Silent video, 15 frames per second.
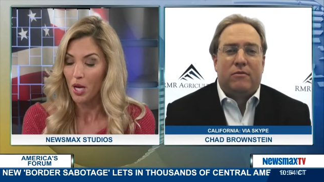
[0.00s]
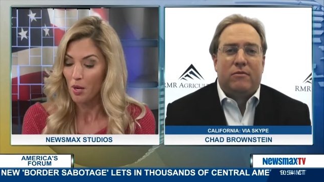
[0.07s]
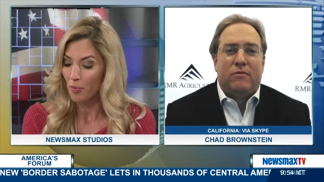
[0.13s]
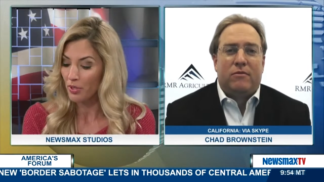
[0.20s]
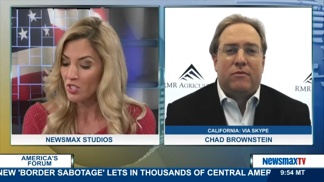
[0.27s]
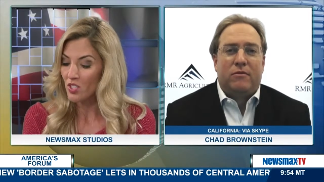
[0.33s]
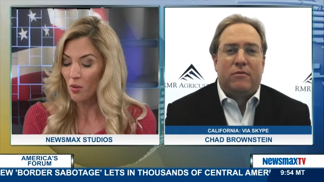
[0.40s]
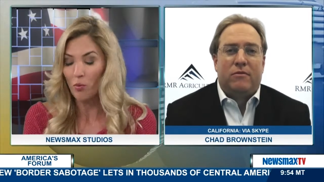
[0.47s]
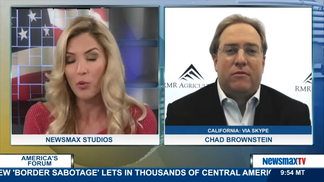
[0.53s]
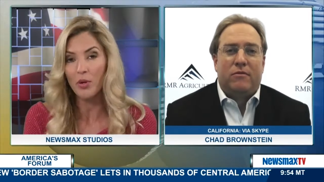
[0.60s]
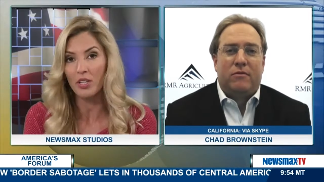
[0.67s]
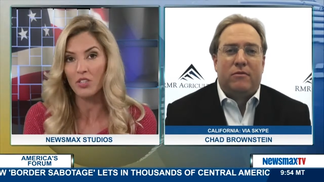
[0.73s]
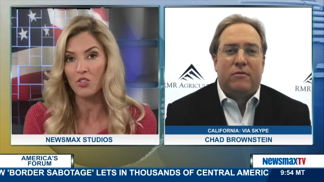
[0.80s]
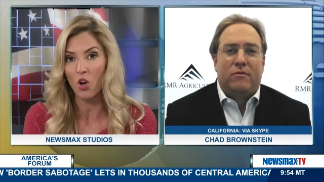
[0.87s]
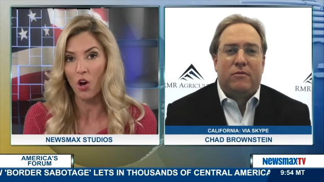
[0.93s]
Speaker 1: But some
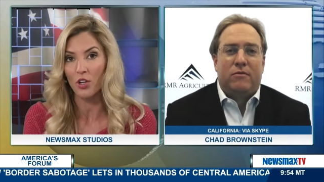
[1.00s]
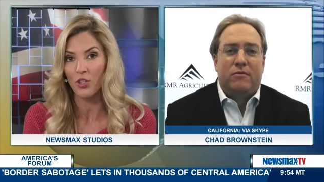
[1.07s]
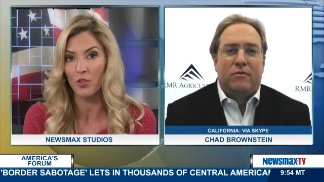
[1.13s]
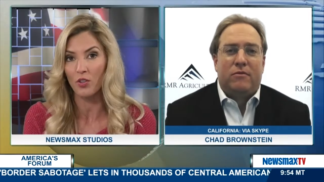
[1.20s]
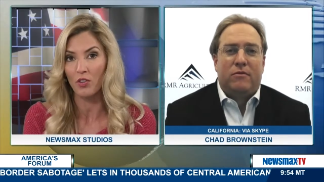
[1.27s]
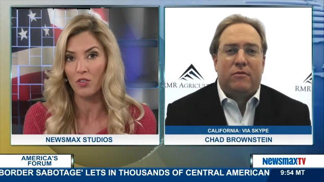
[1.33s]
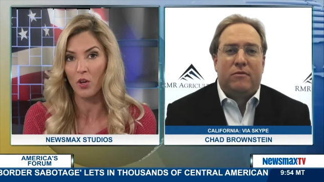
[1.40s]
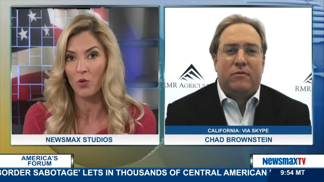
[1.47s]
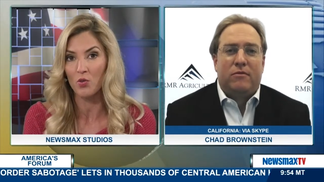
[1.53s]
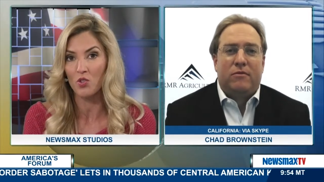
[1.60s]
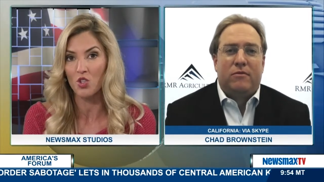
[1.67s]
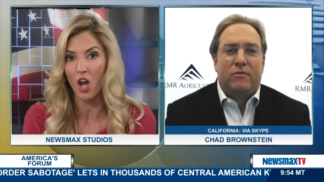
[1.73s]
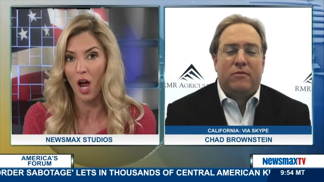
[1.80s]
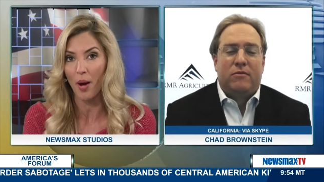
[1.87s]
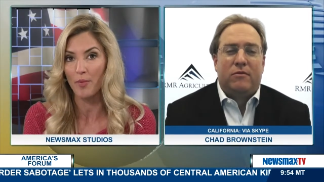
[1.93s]
critics argue that those
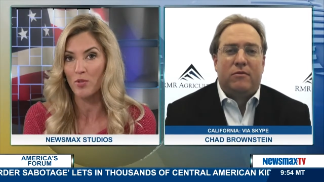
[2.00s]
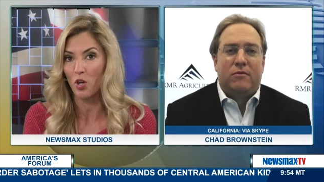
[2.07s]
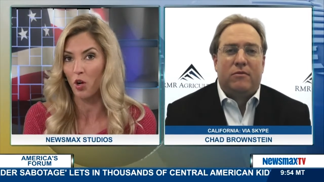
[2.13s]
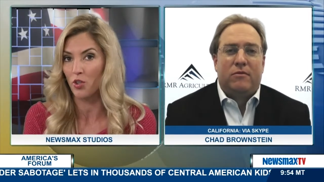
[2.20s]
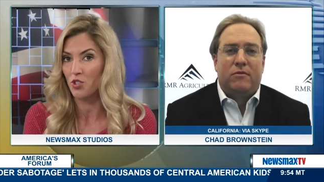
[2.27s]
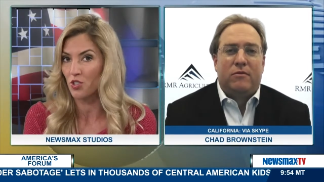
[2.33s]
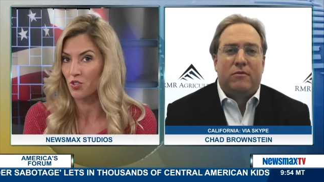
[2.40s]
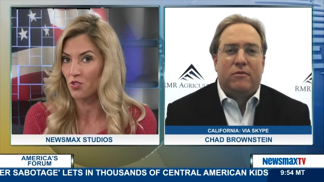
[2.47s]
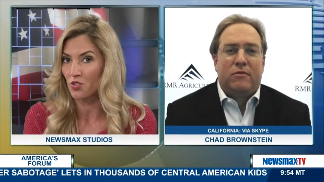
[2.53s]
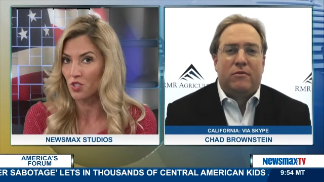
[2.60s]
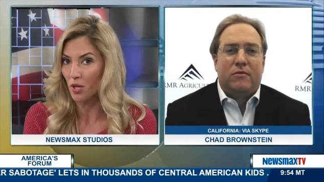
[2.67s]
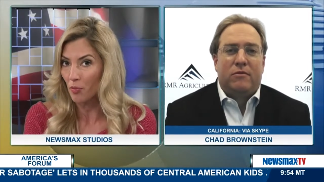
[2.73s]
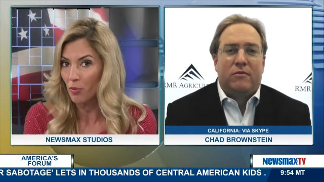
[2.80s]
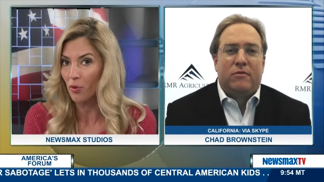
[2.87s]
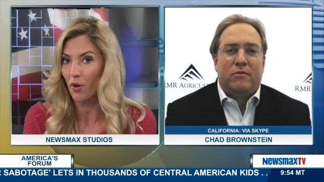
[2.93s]
jobs are just
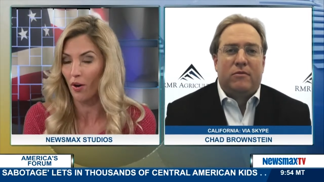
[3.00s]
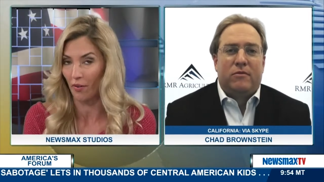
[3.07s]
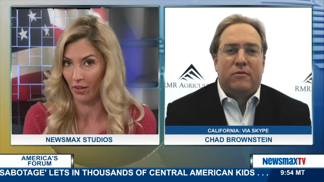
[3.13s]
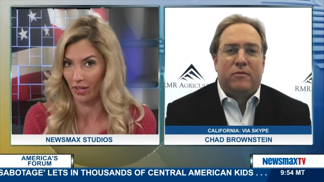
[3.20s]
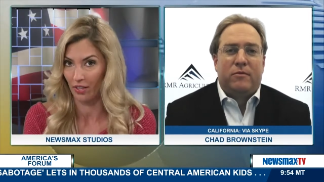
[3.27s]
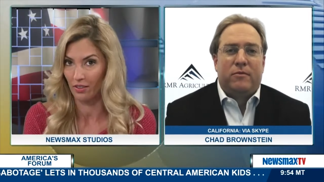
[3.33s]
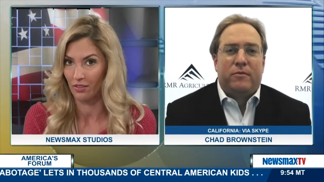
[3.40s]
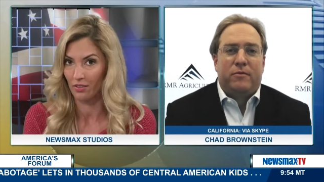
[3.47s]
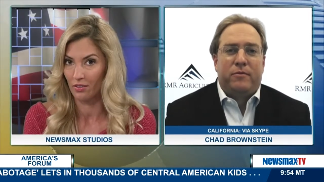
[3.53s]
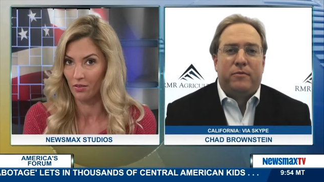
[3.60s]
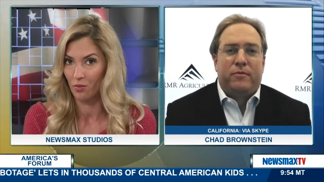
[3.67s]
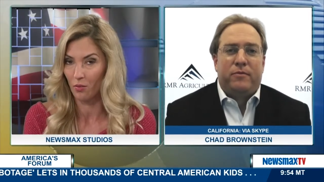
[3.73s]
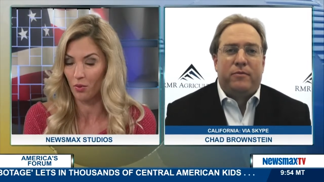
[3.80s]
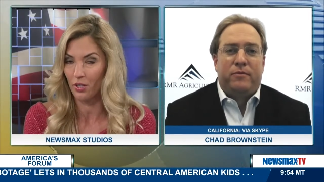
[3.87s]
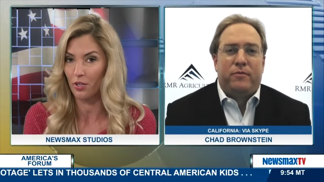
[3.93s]
temporary.
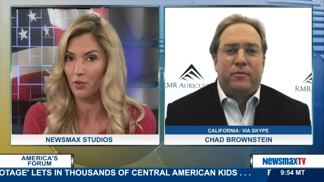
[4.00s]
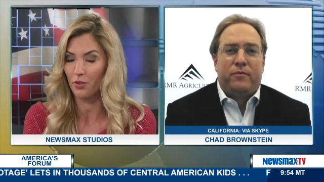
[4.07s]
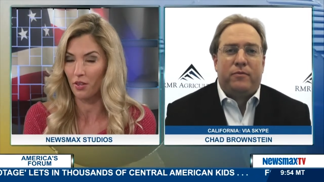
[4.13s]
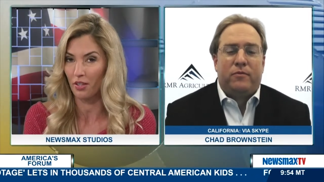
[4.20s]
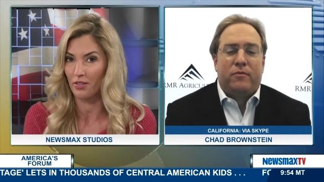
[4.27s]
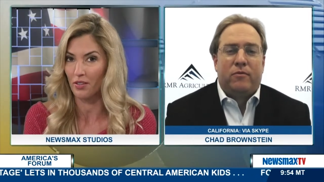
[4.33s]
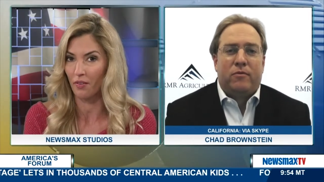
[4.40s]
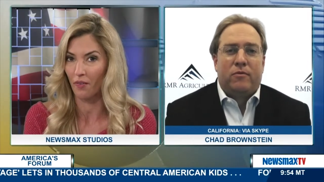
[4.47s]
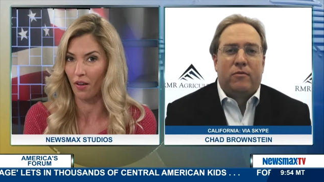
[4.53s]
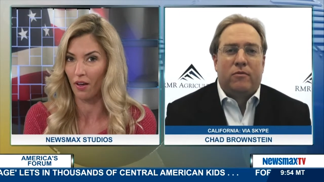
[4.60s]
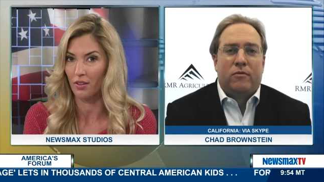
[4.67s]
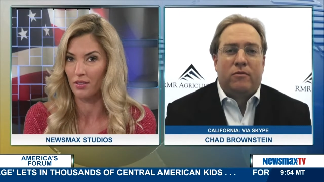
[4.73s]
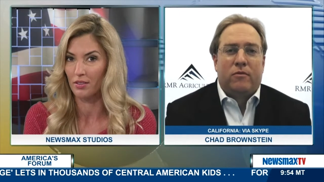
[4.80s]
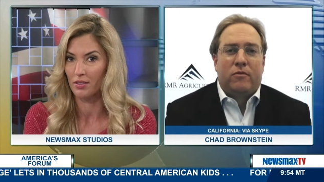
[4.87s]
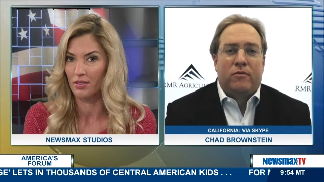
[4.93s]
What are your thoughts on that?
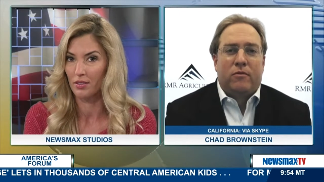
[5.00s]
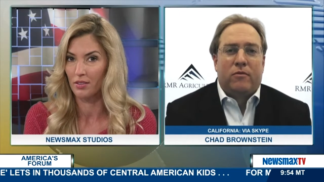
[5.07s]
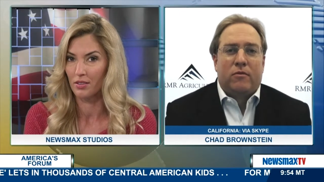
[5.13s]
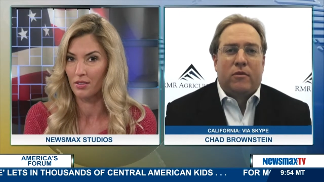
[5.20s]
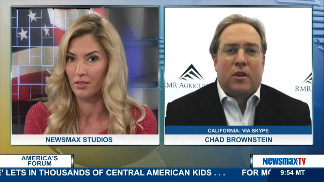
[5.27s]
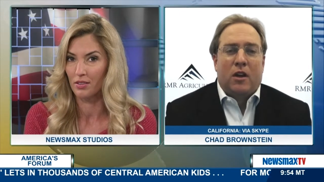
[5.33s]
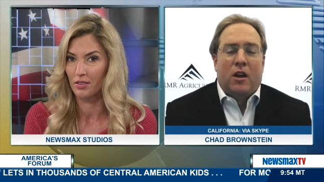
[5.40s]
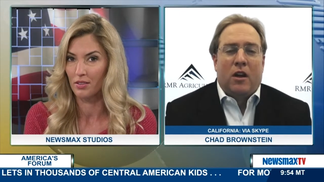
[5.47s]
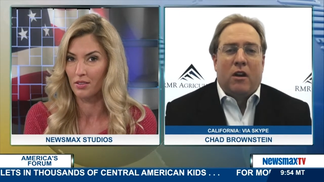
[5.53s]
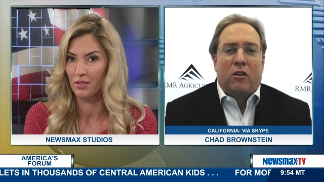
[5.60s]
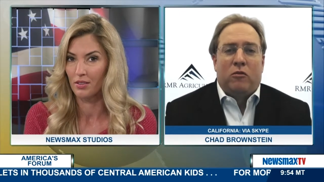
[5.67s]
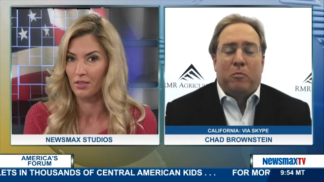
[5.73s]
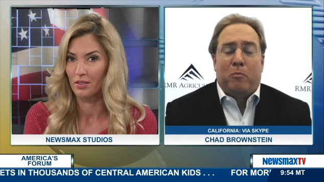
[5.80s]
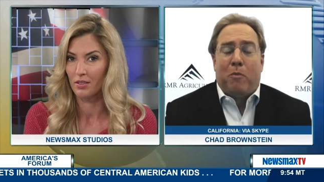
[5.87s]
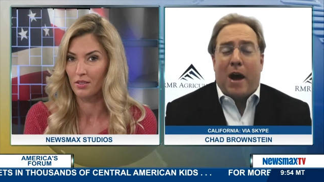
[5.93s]

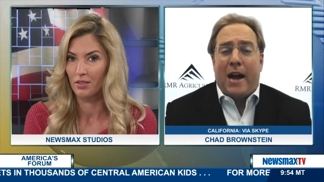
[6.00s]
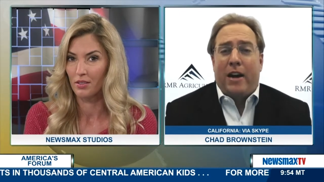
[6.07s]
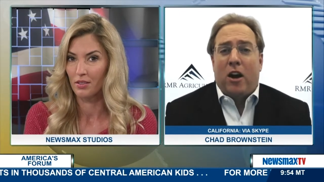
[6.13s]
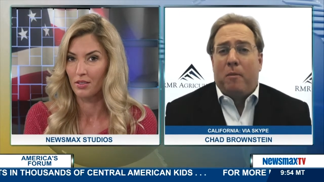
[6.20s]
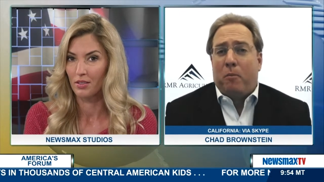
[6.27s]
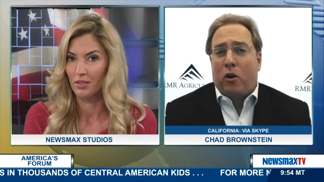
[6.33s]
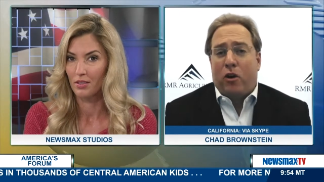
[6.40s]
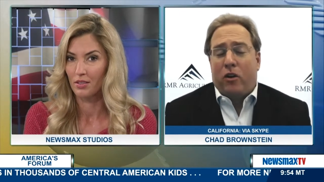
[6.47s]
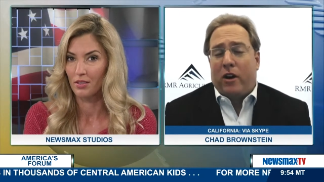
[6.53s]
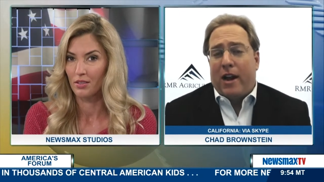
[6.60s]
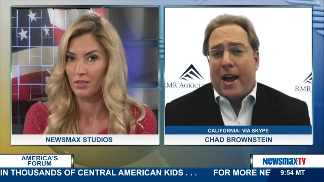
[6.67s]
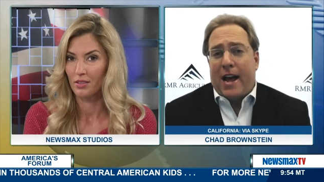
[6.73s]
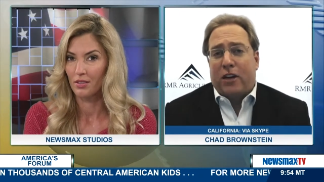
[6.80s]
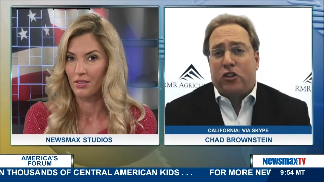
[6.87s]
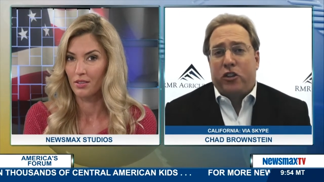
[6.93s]
Speaker 2: My number
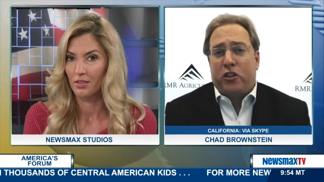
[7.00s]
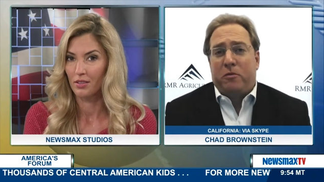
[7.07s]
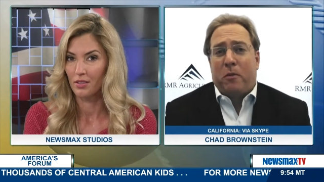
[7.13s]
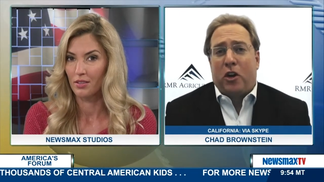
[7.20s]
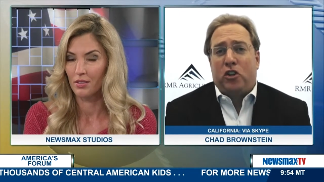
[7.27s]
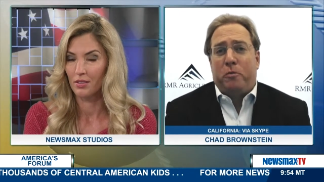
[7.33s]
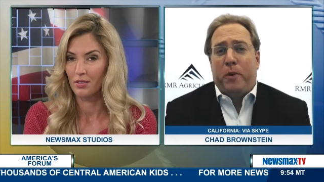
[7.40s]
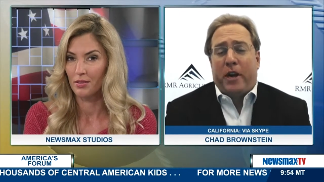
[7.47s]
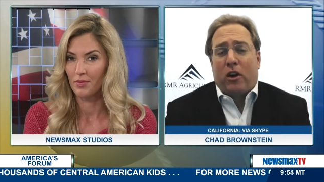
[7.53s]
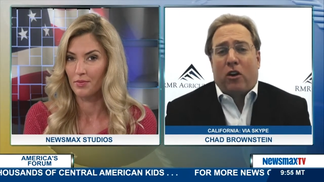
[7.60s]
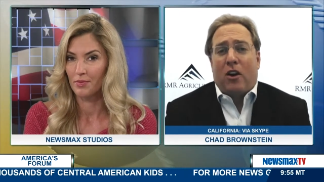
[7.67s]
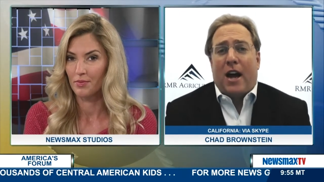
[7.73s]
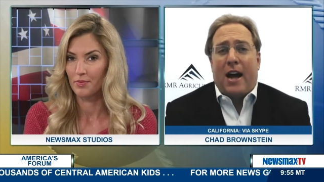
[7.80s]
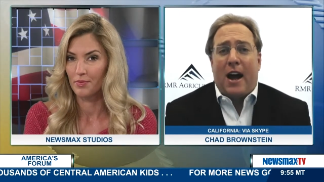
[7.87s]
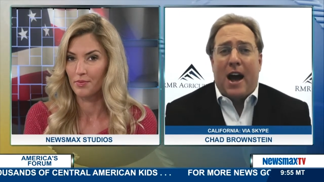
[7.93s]
actually is much
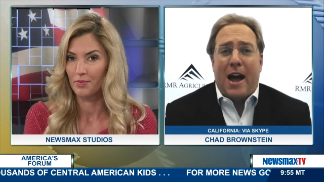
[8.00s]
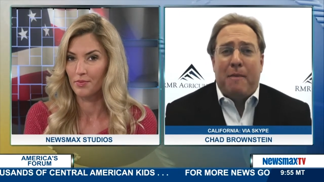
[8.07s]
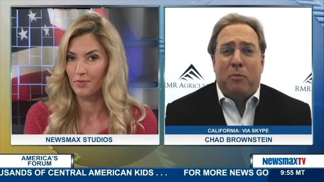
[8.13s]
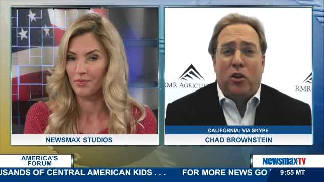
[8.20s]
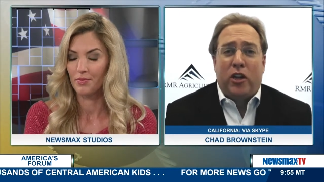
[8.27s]
bigger. I, I